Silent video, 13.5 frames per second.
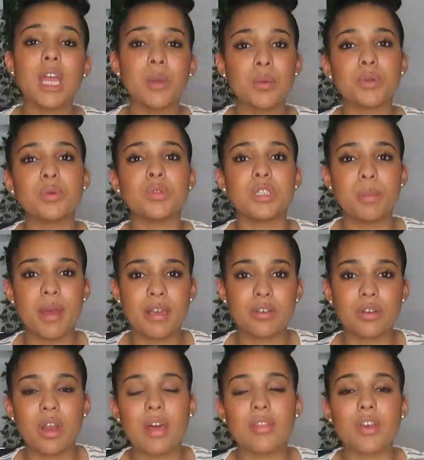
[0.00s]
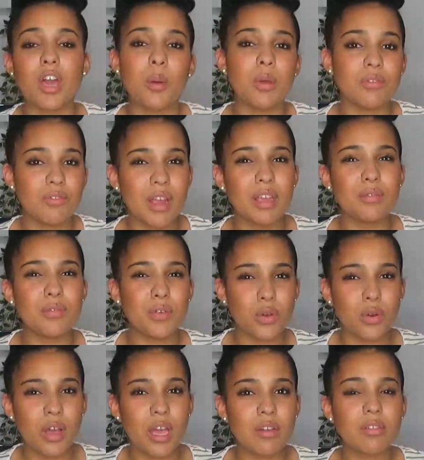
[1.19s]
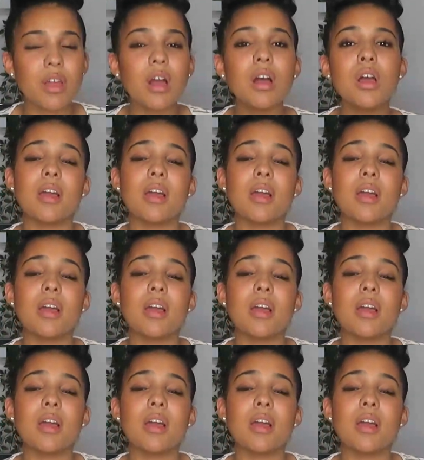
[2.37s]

It would all depend on like the going rate for your area.